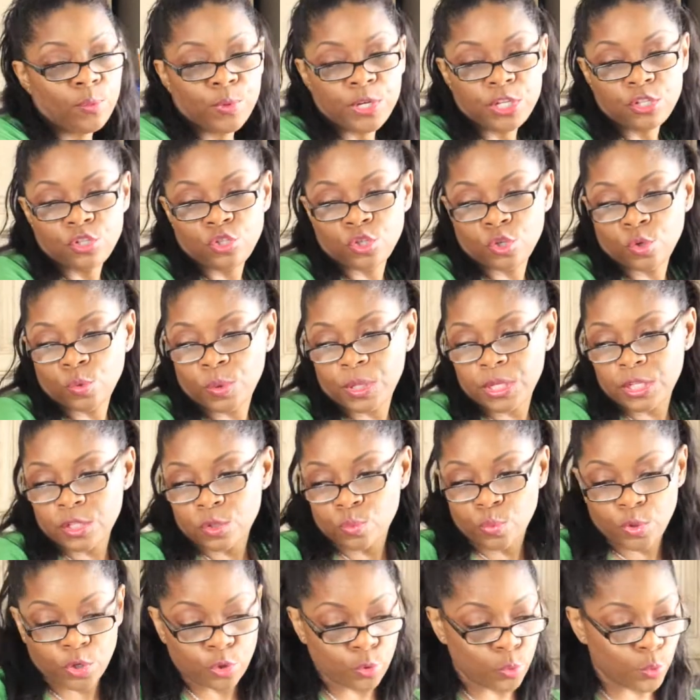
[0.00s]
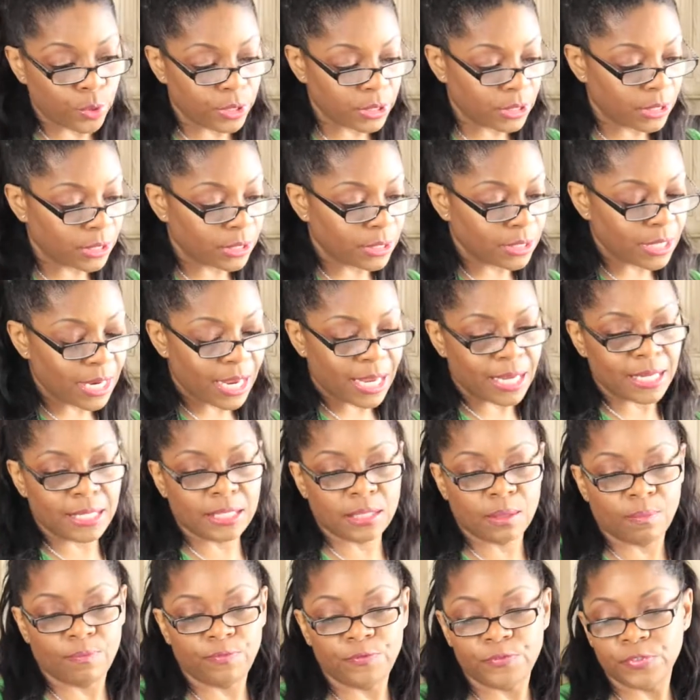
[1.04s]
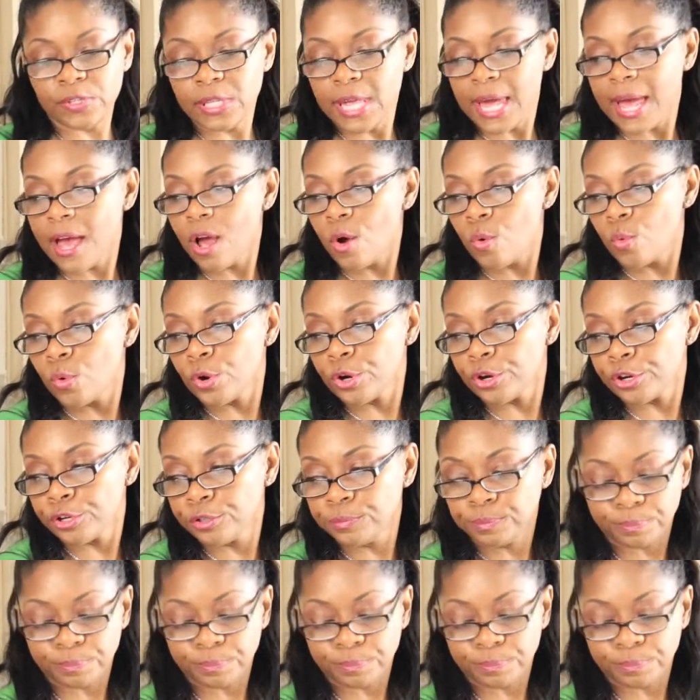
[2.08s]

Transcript: we do it is we're going to take some flour